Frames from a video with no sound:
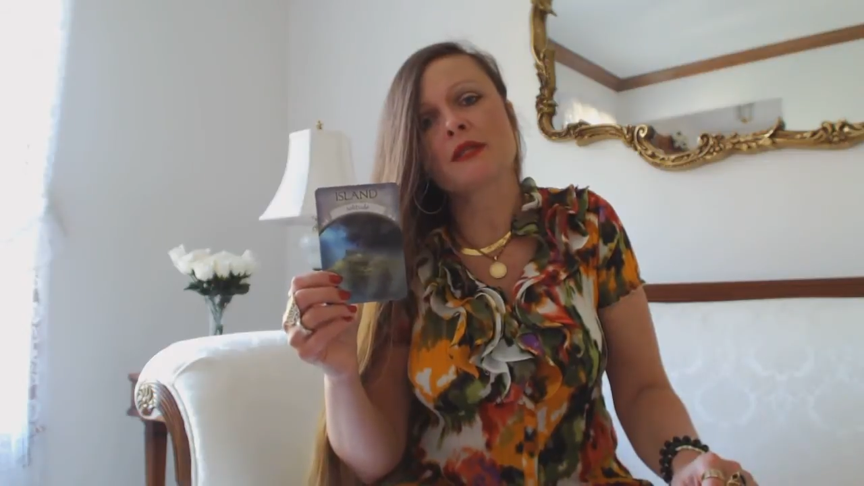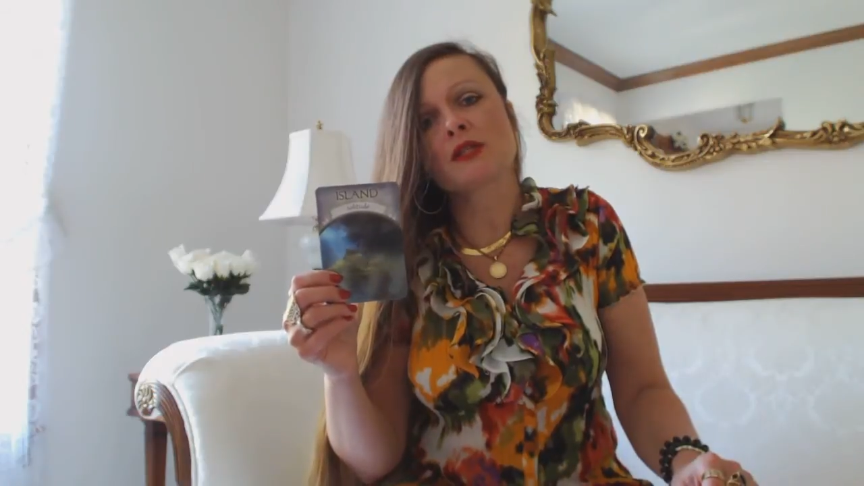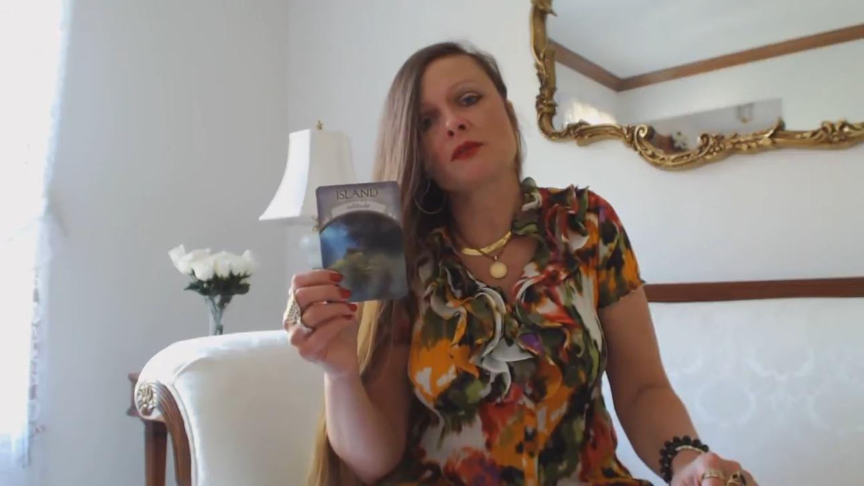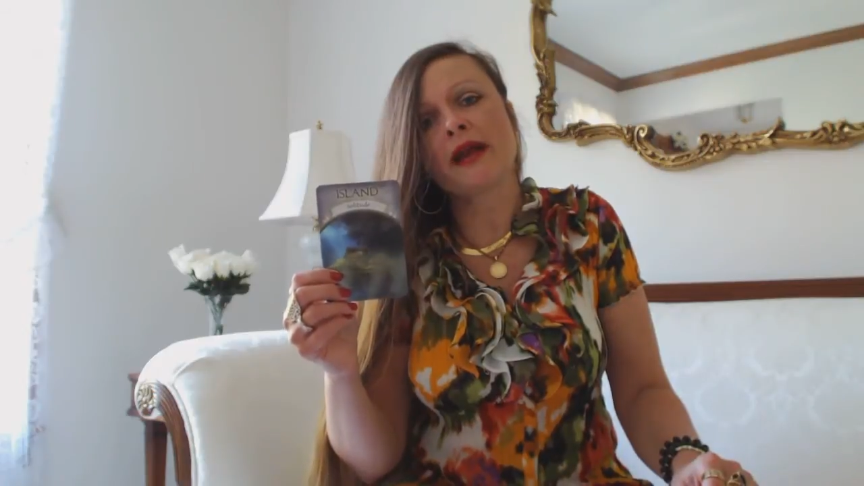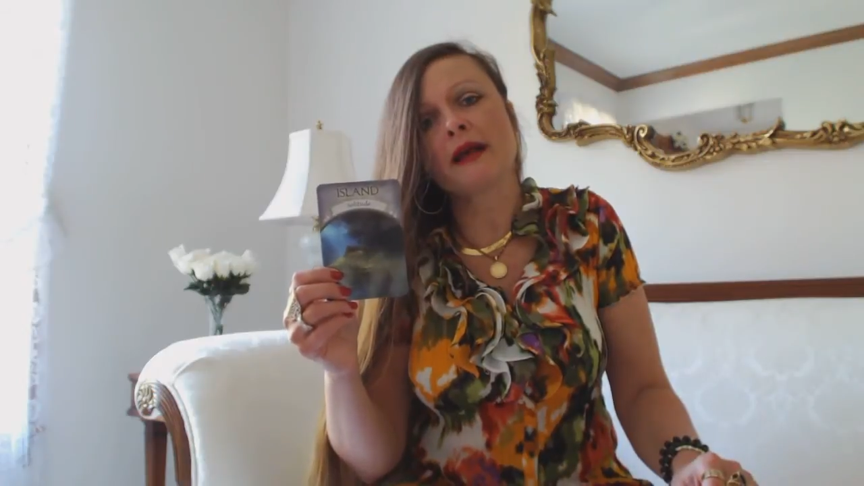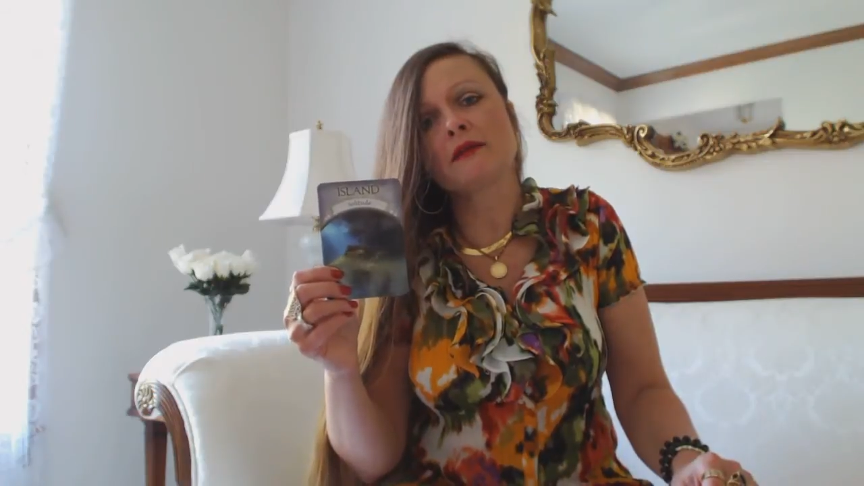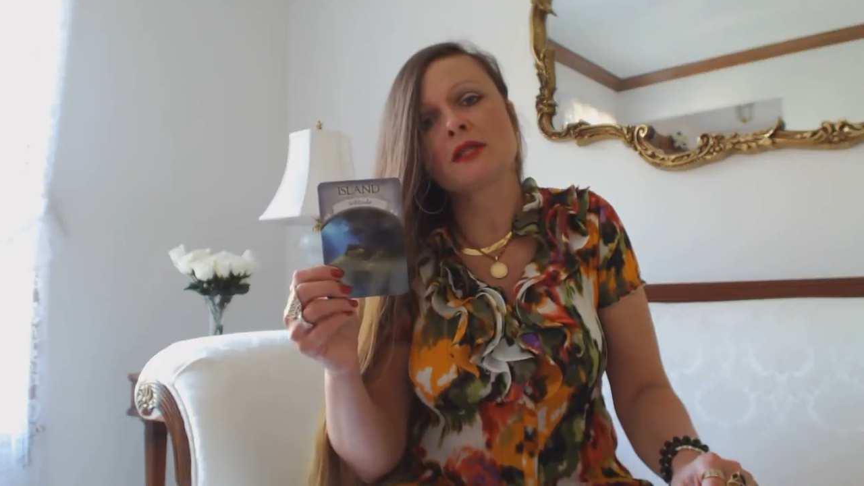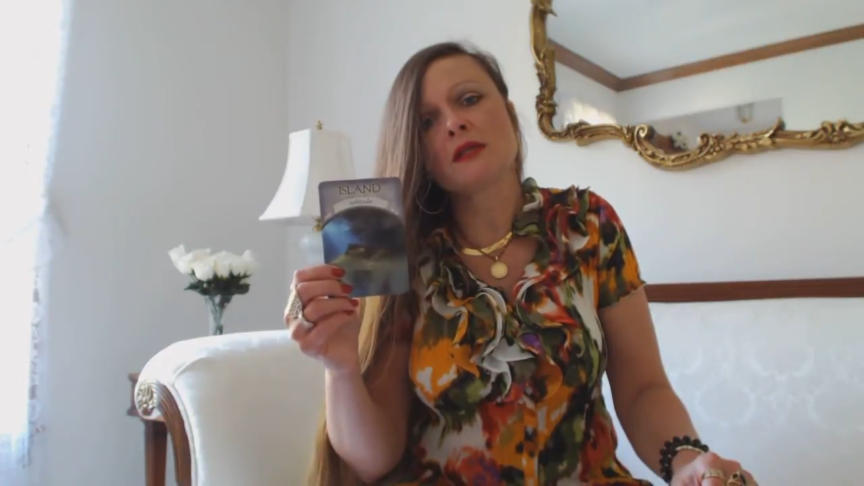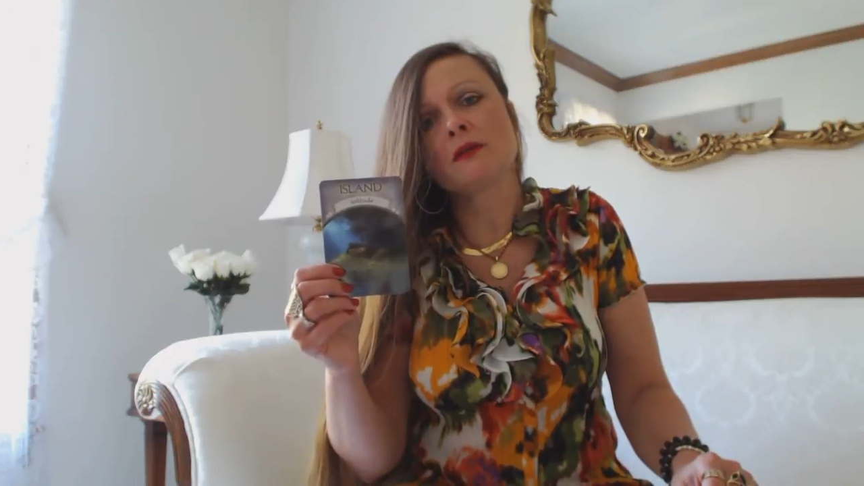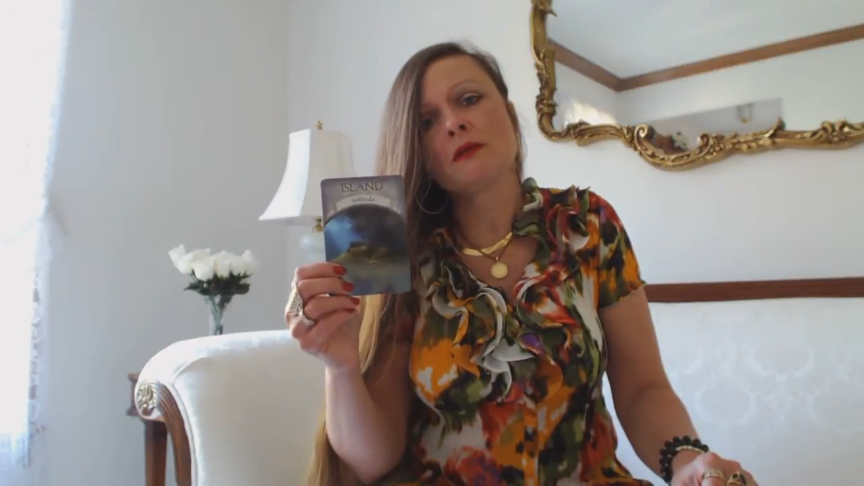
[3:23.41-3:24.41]
that
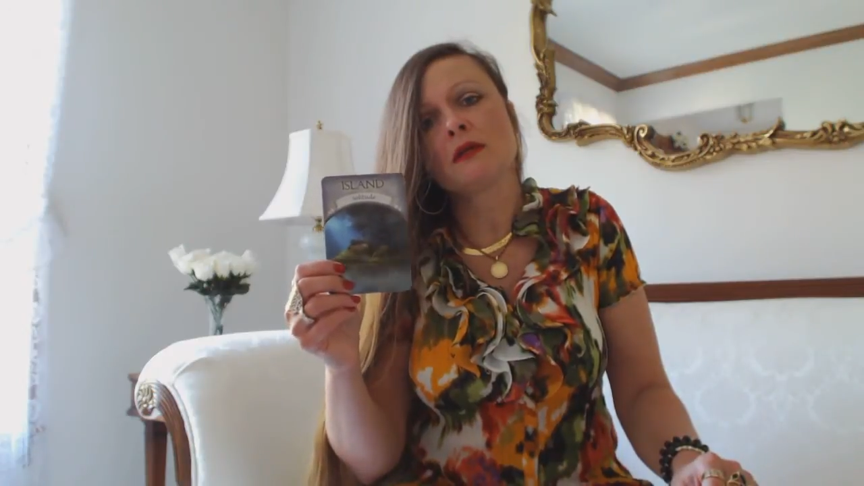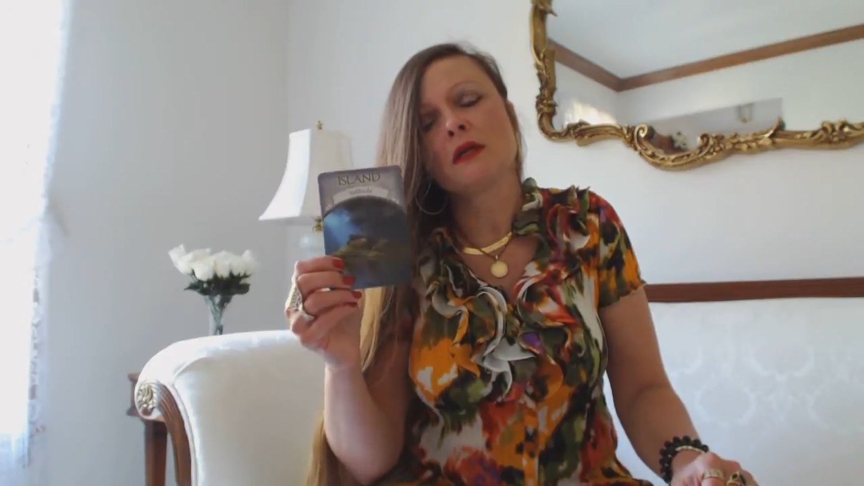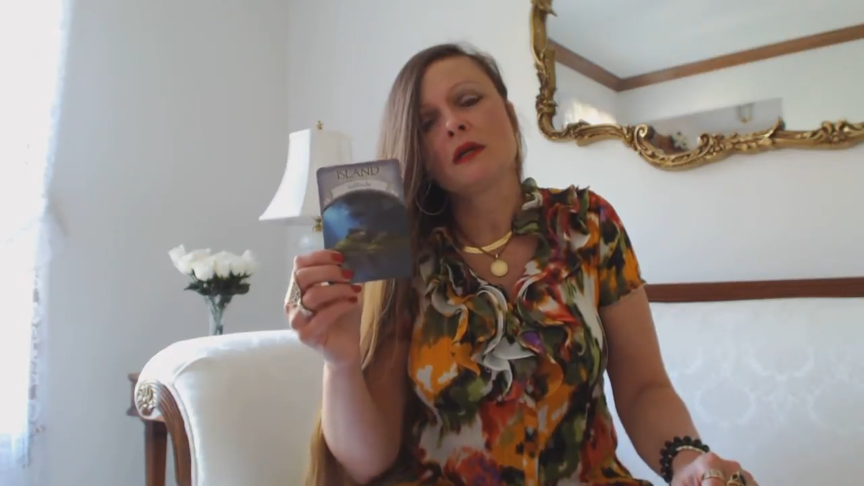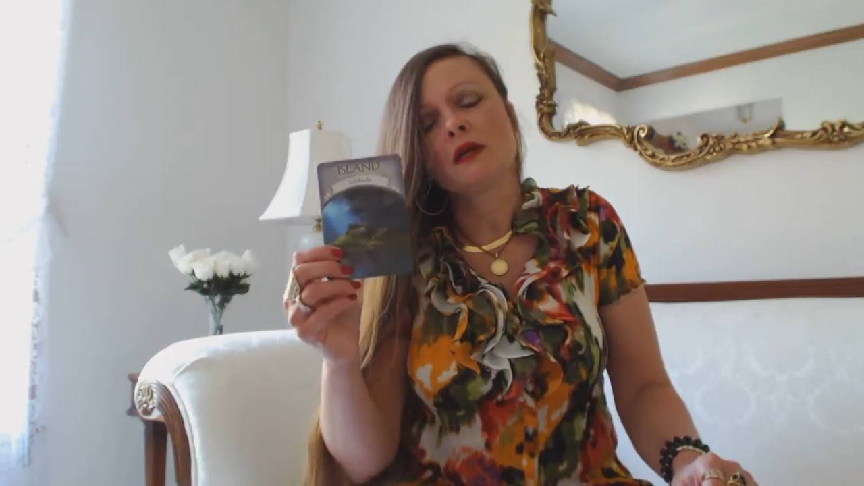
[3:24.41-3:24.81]
surrounds you.